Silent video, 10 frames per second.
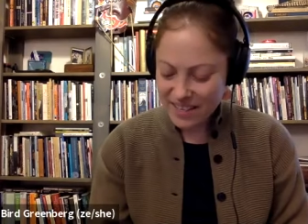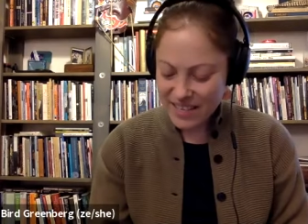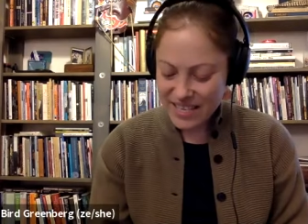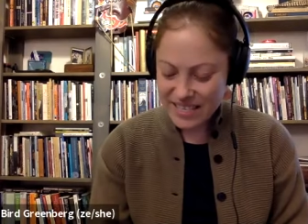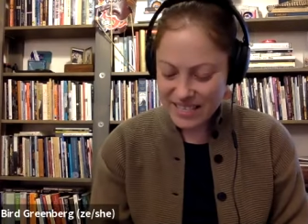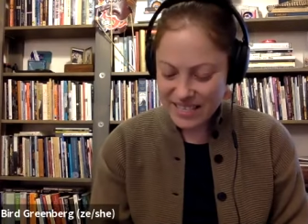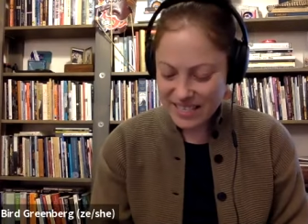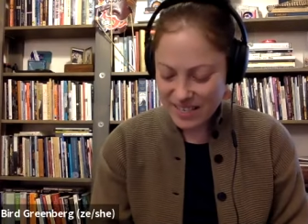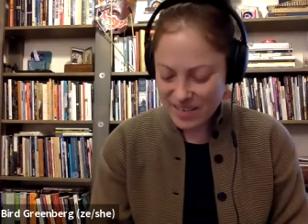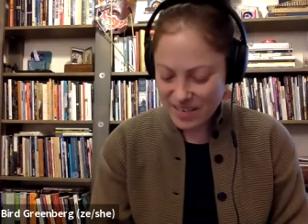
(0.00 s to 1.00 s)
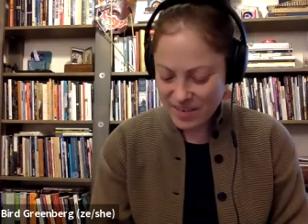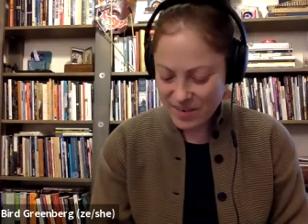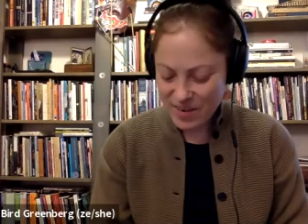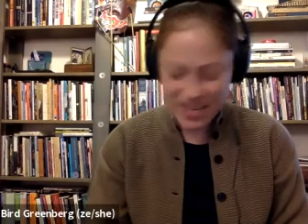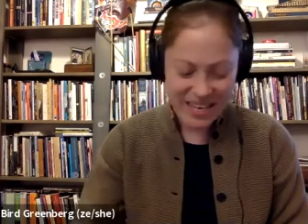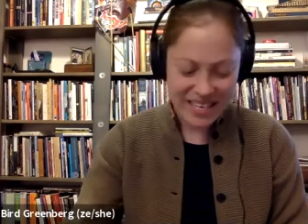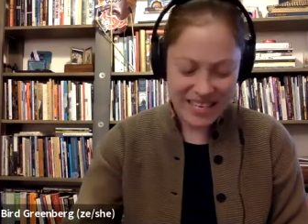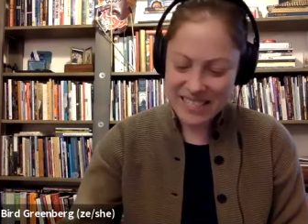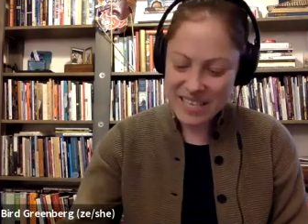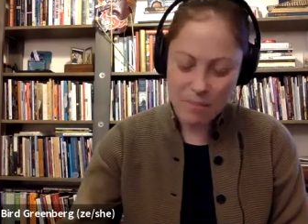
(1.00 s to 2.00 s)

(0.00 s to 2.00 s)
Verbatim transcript: this one is